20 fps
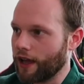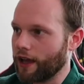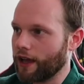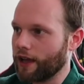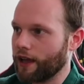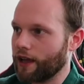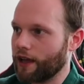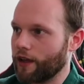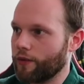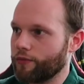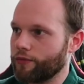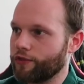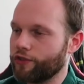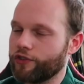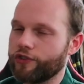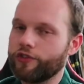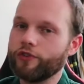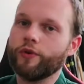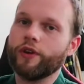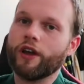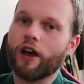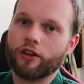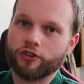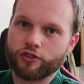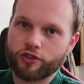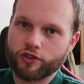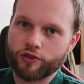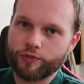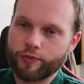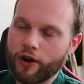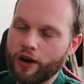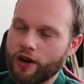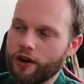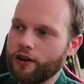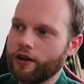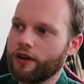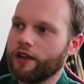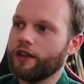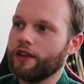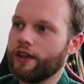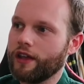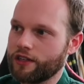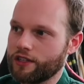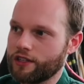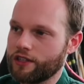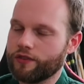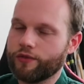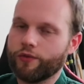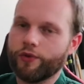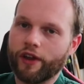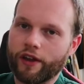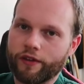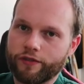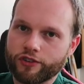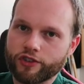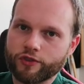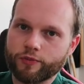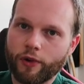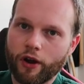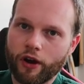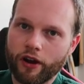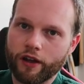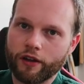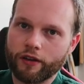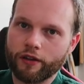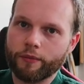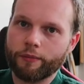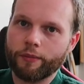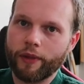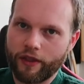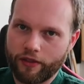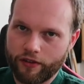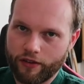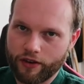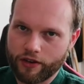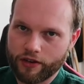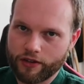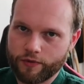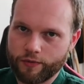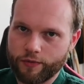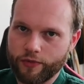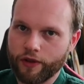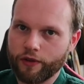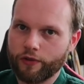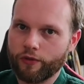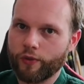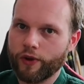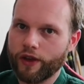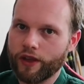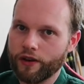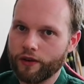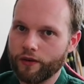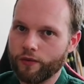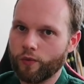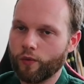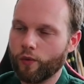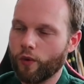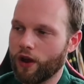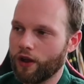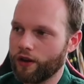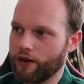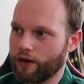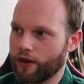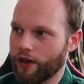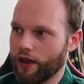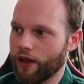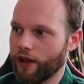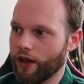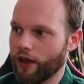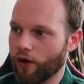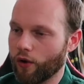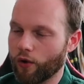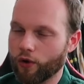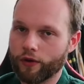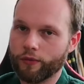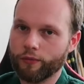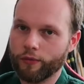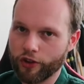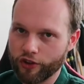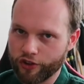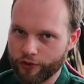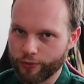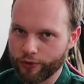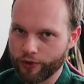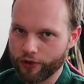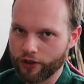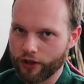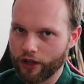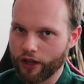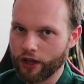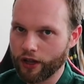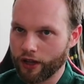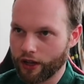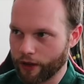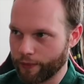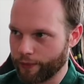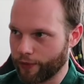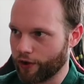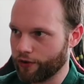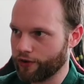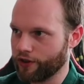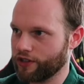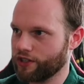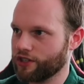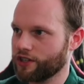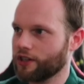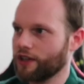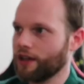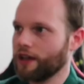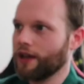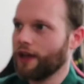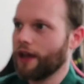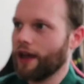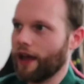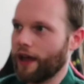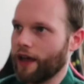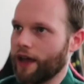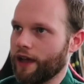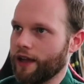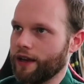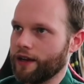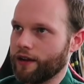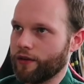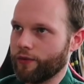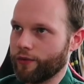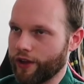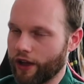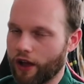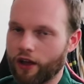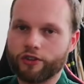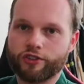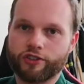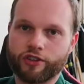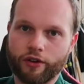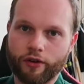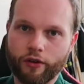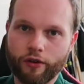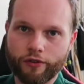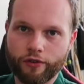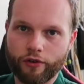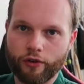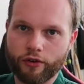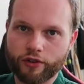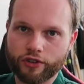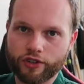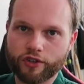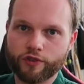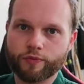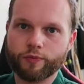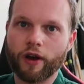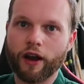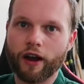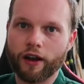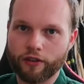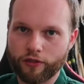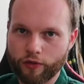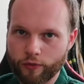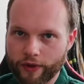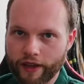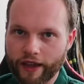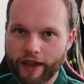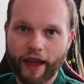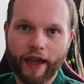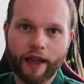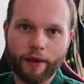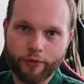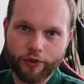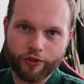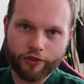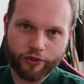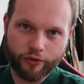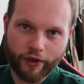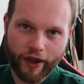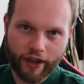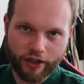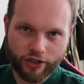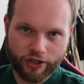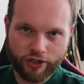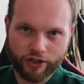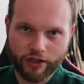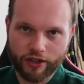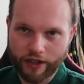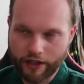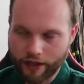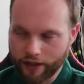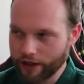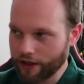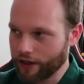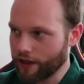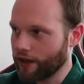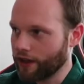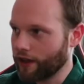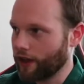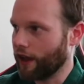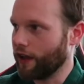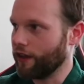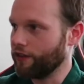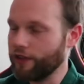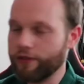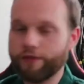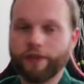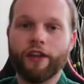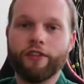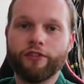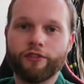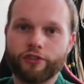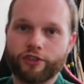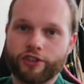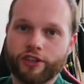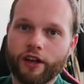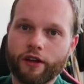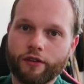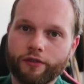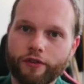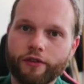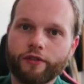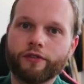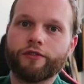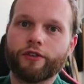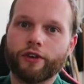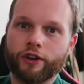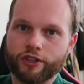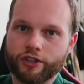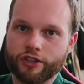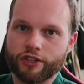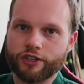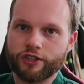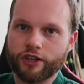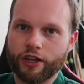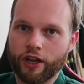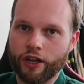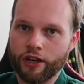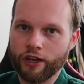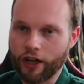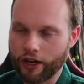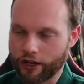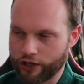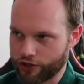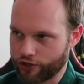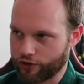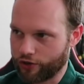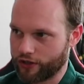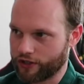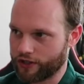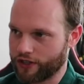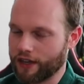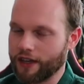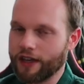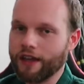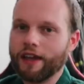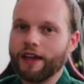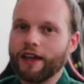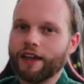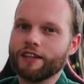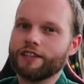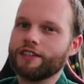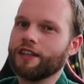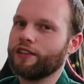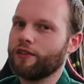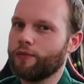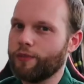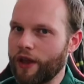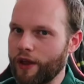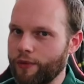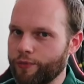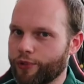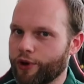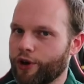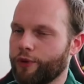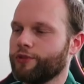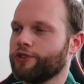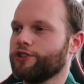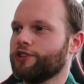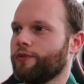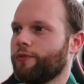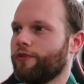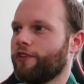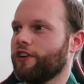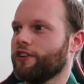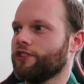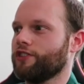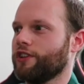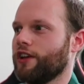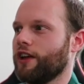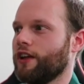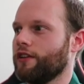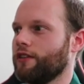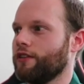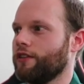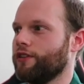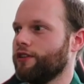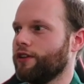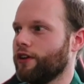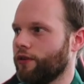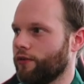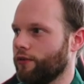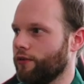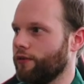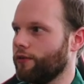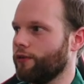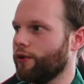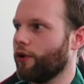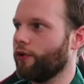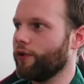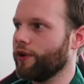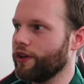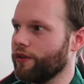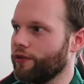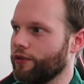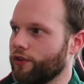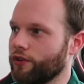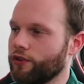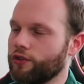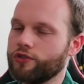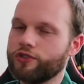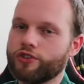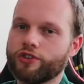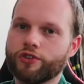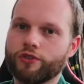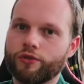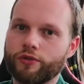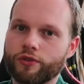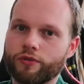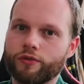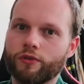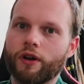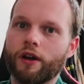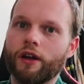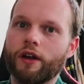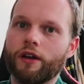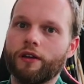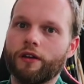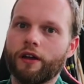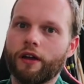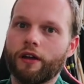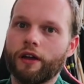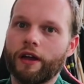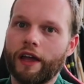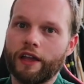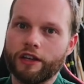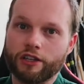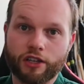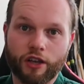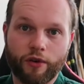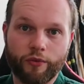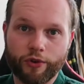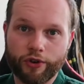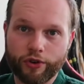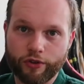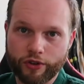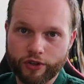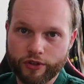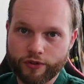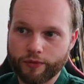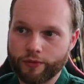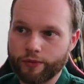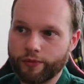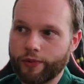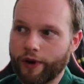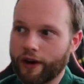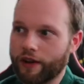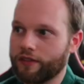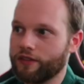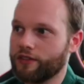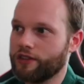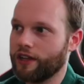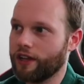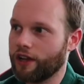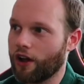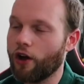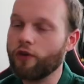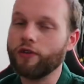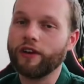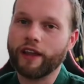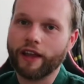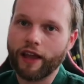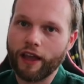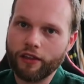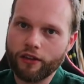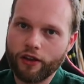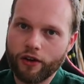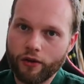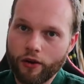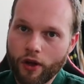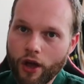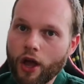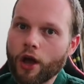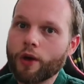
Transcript: Um, do we also spar? Yes, we have sparring patterns between one uh, or multiple uh, opponents. And we also, of course, spar to being able to actually uh, defend yourself versus another sort. Is that the main purpose of our style? No. Will we lose who uh, against someone who is practicing only kendo?